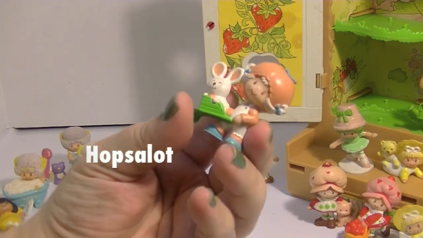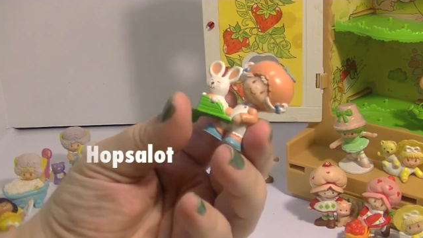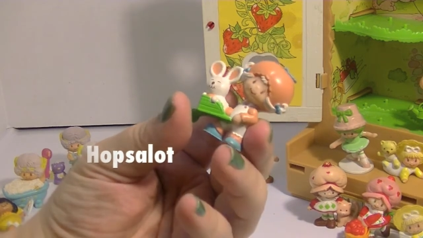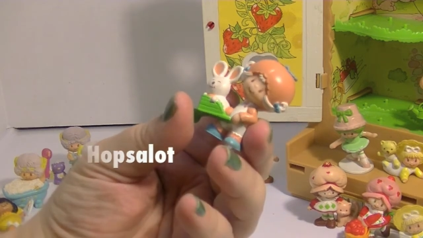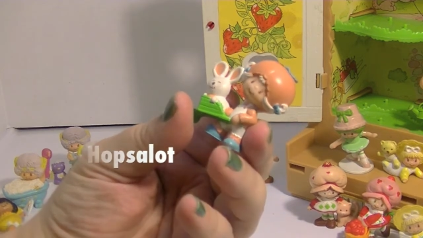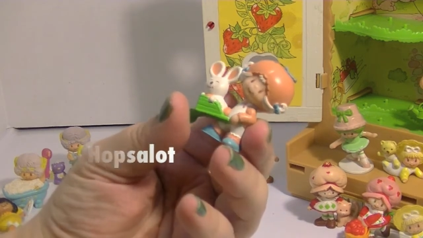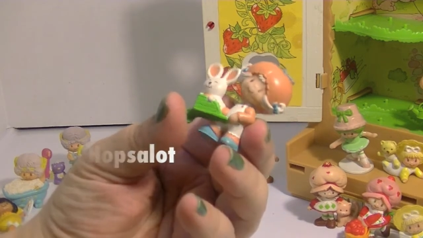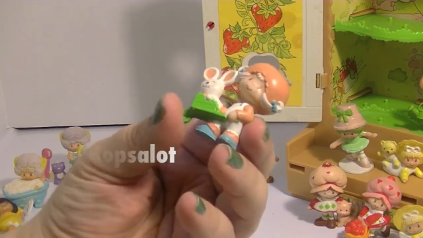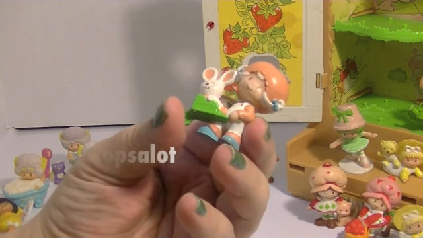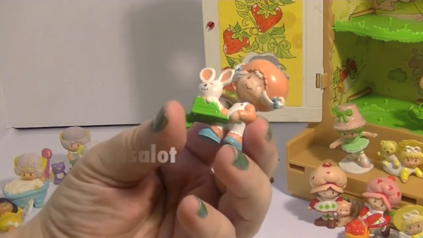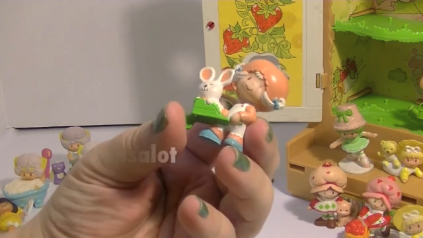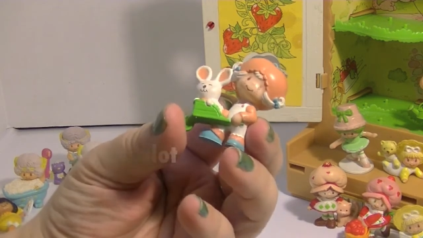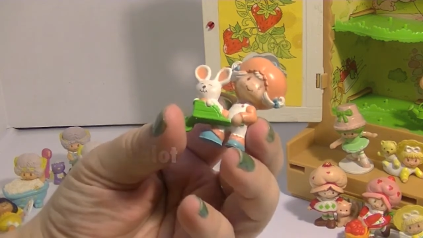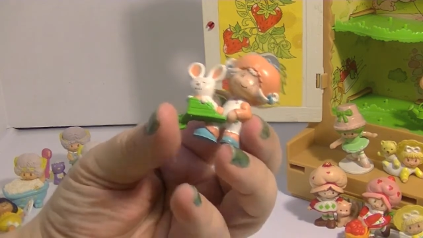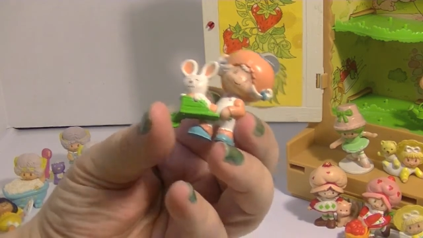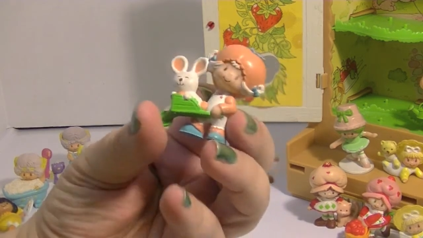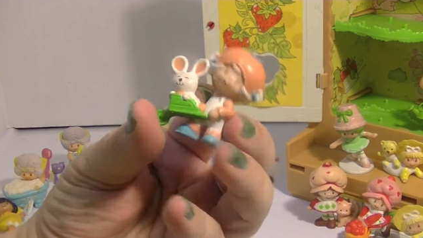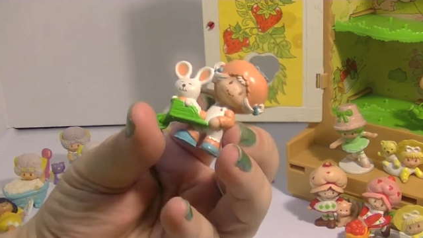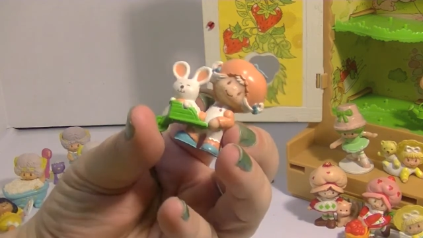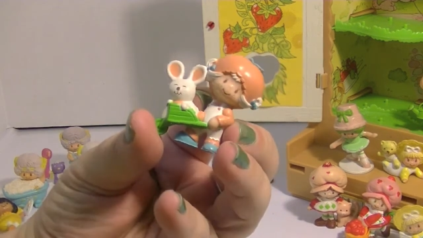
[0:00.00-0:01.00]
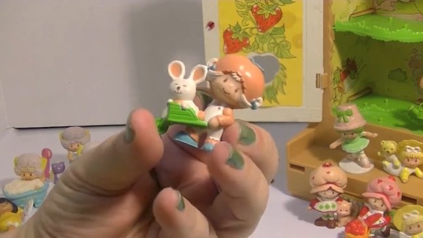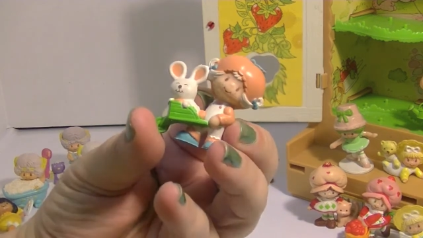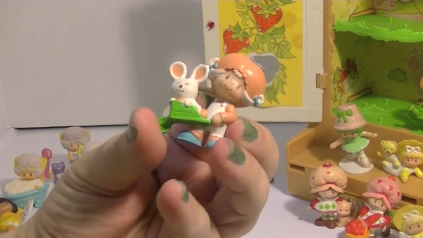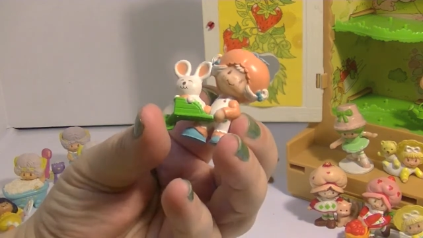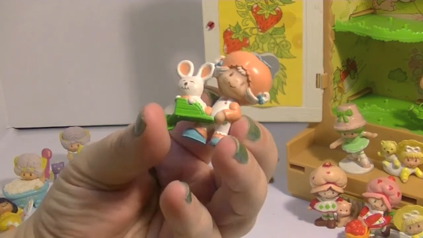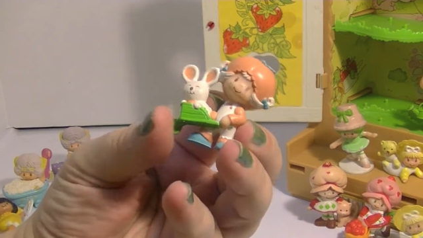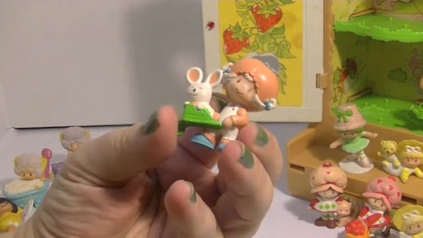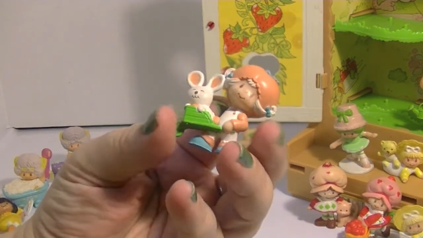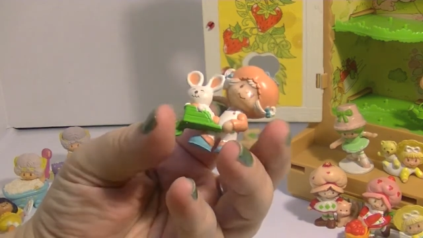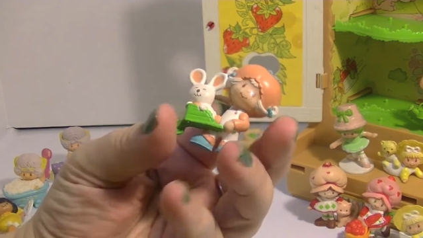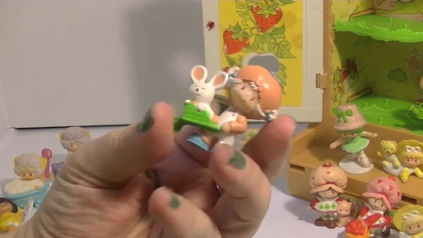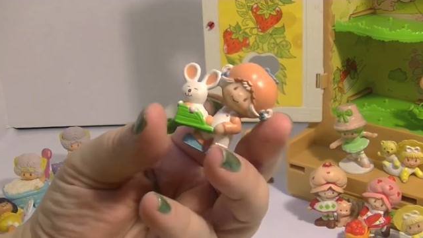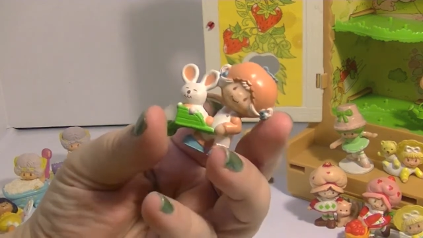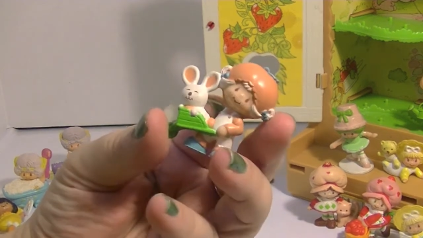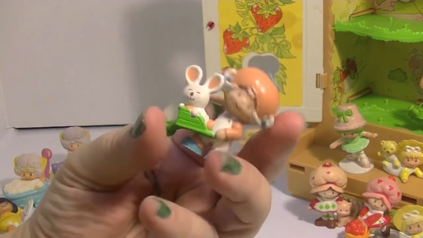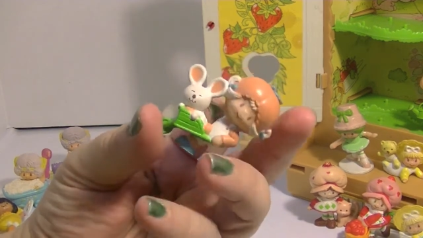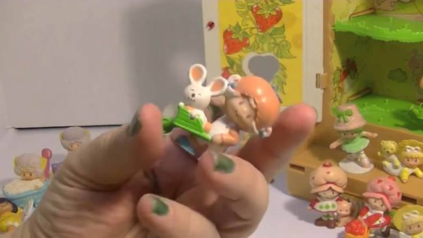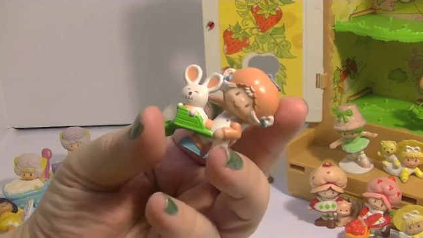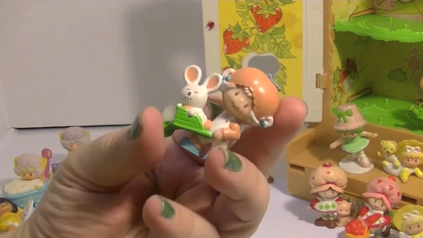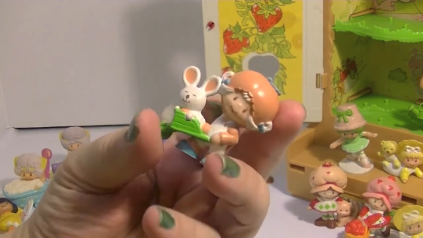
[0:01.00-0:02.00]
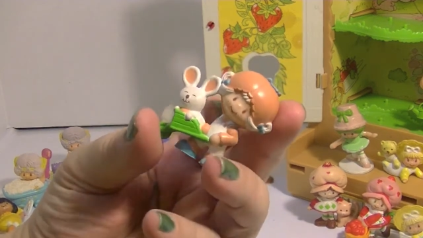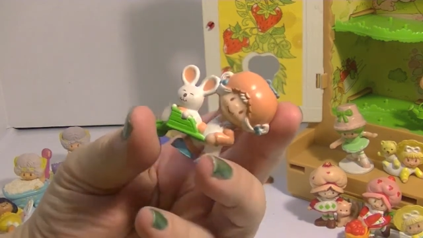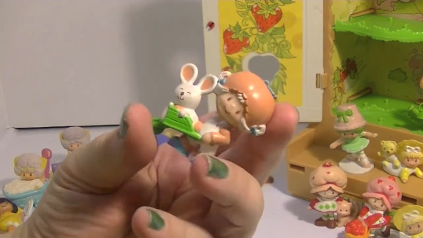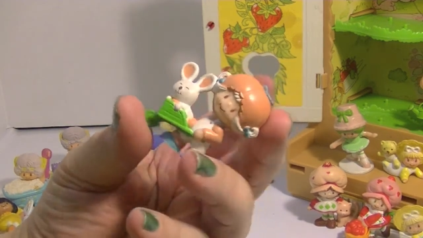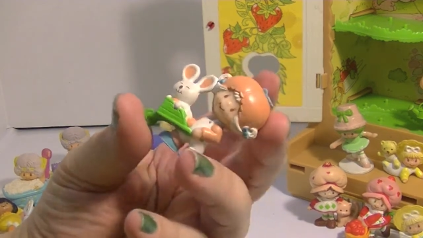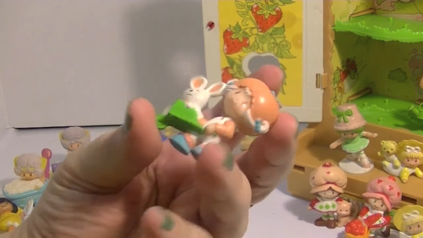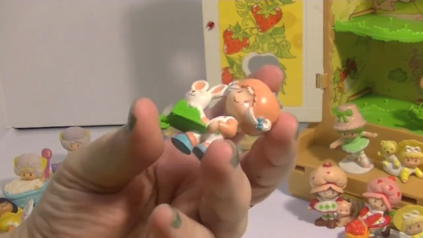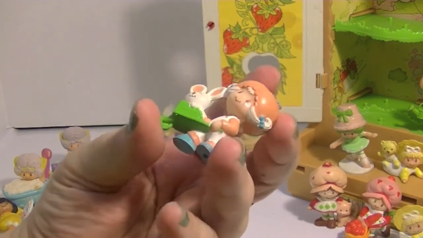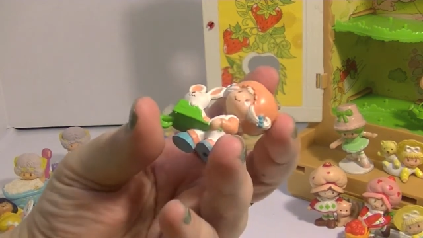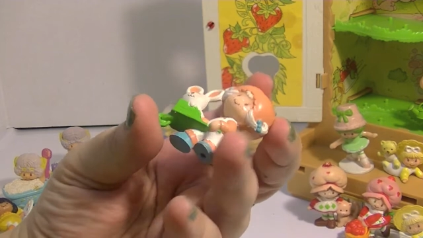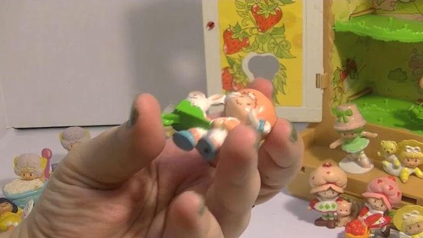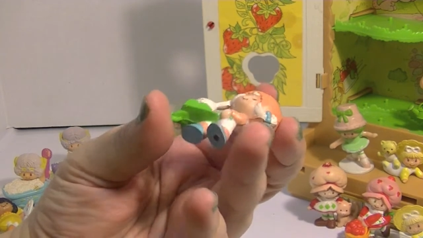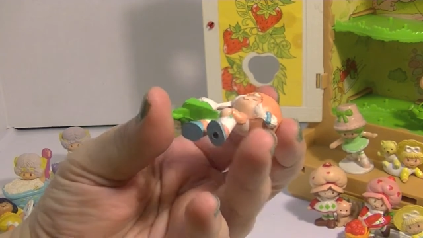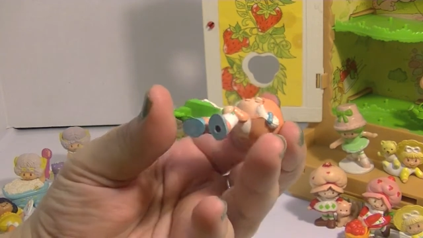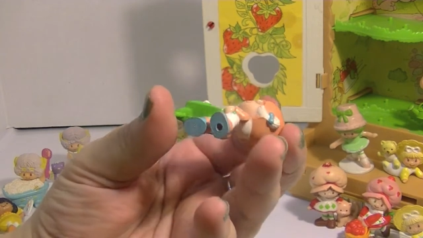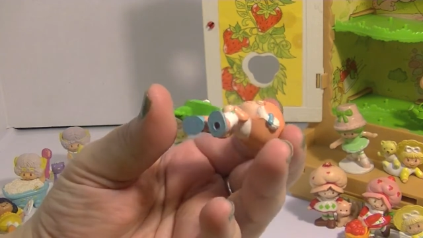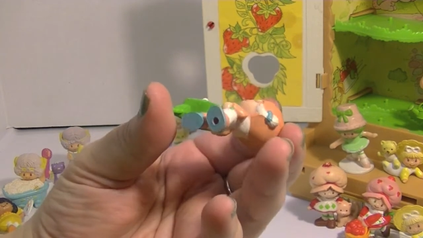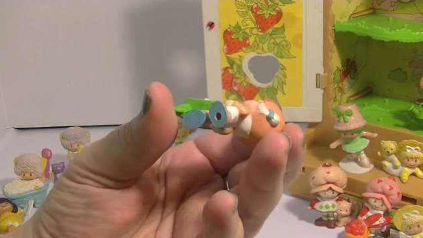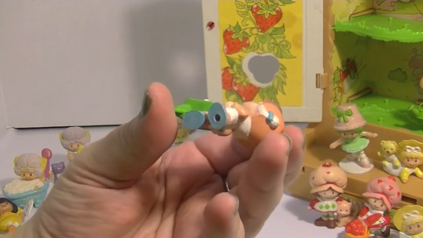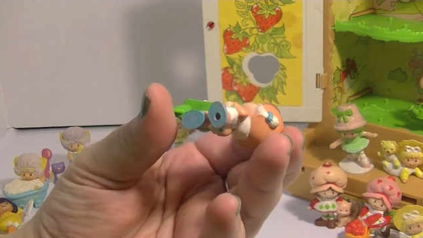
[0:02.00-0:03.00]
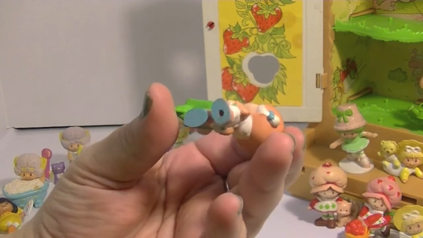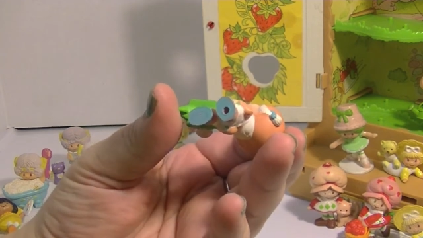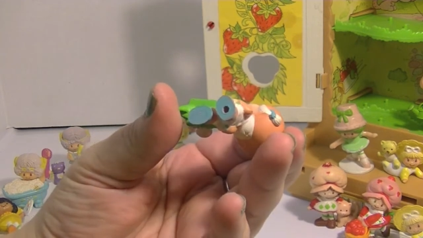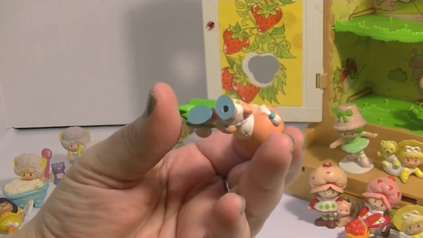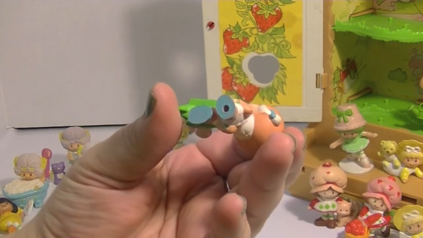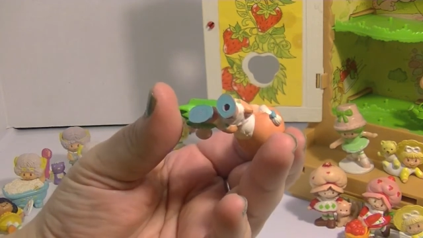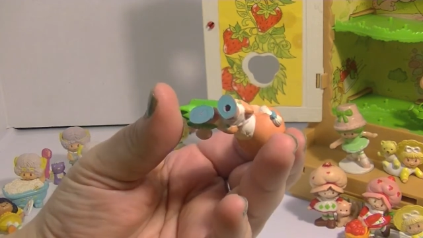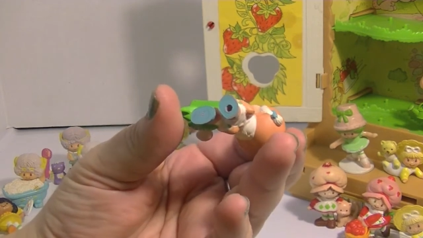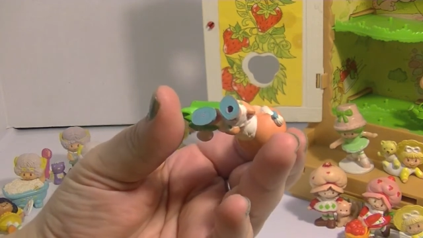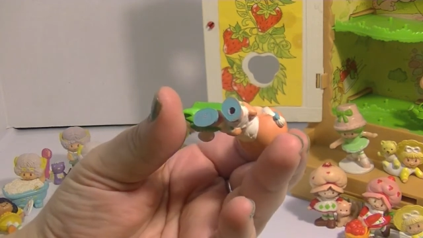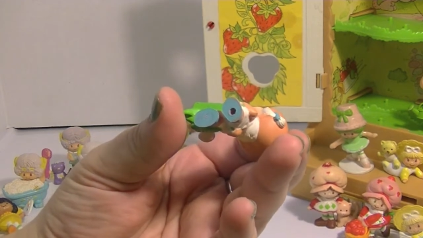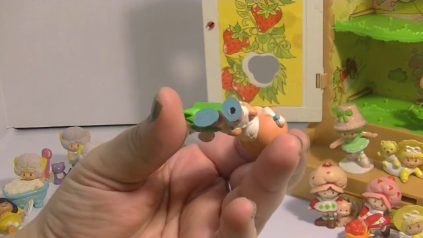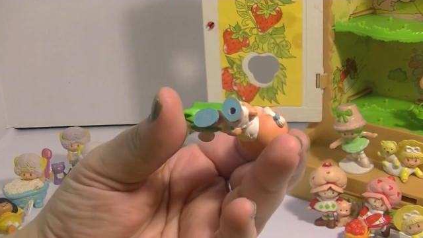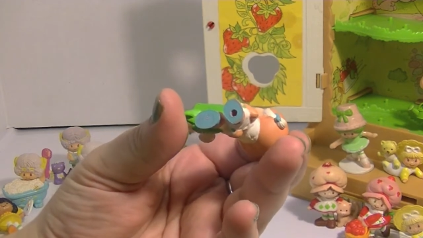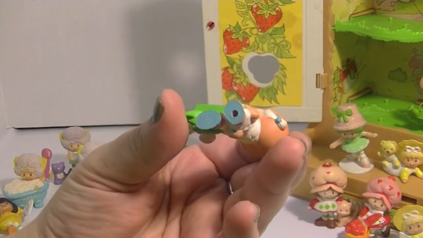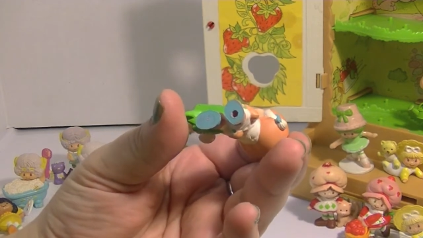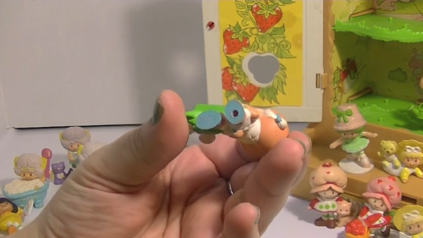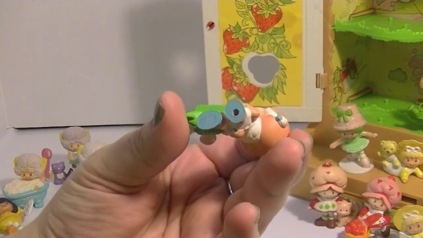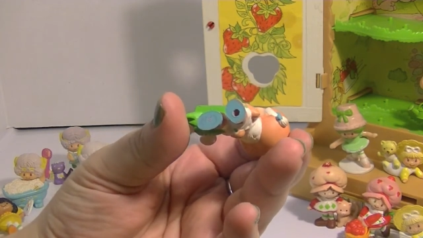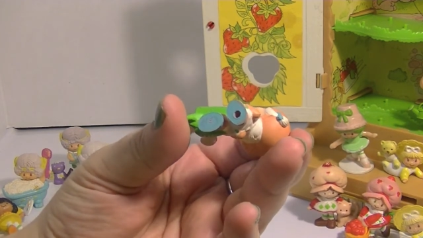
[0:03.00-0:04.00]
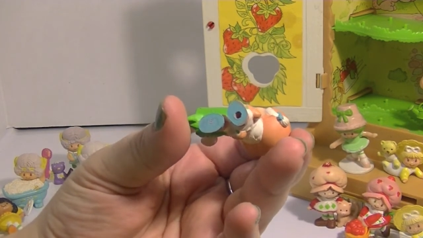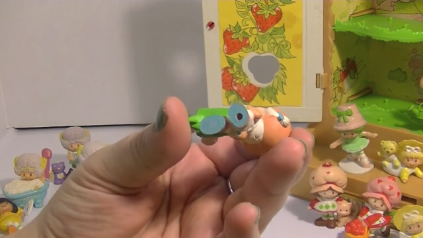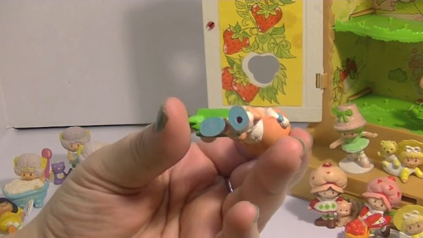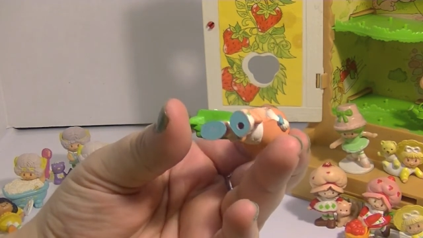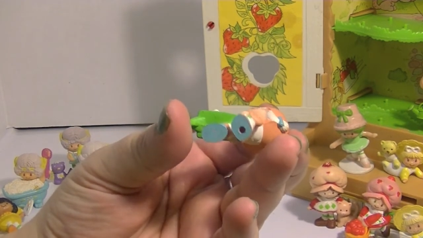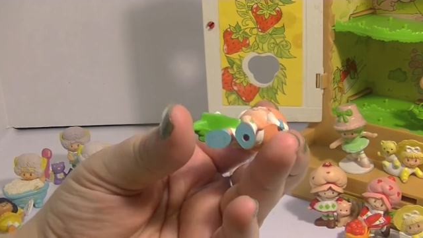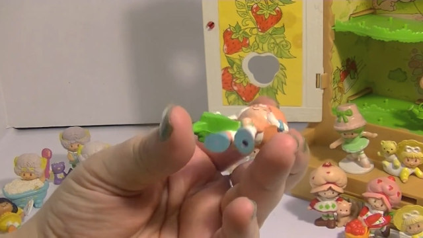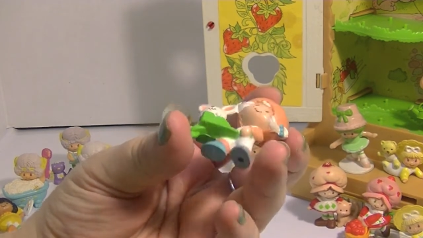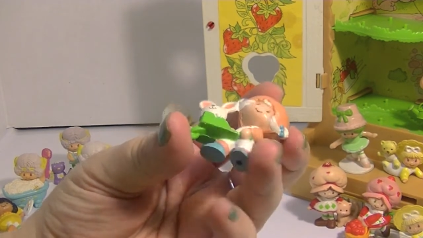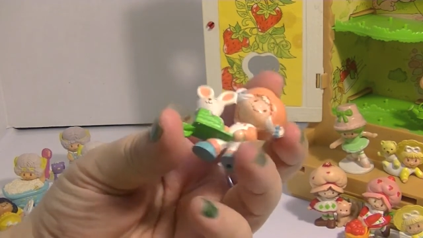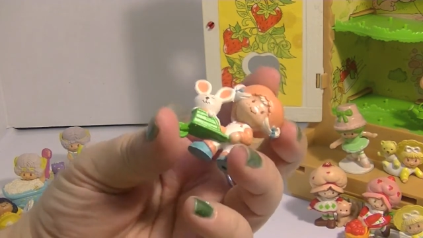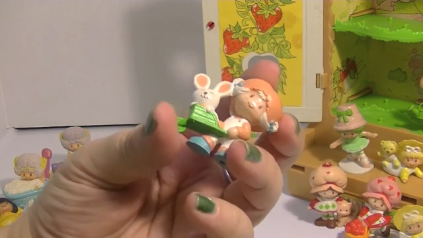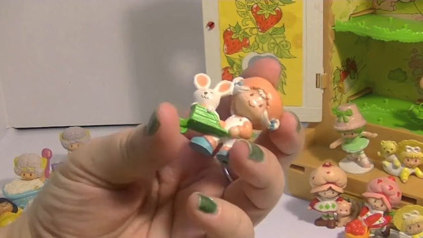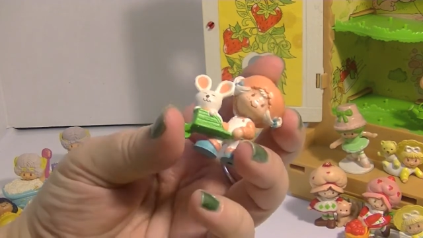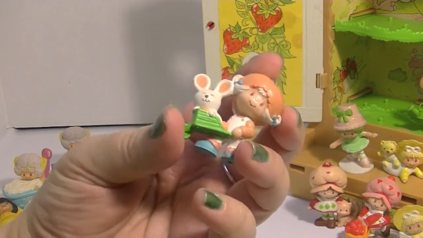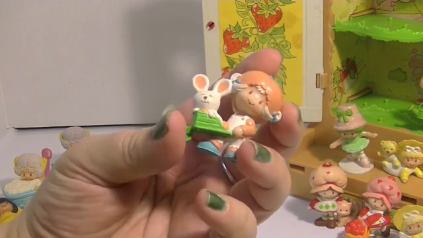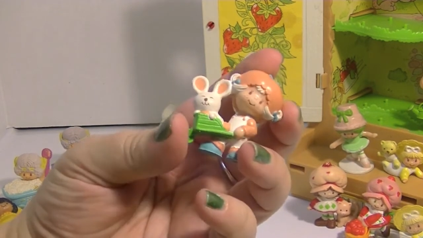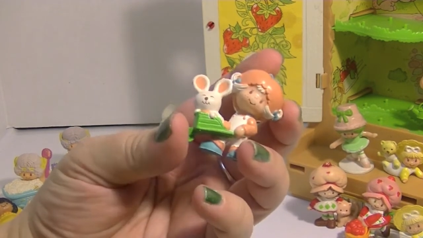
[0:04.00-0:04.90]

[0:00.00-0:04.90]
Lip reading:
[unreadable: no face in view]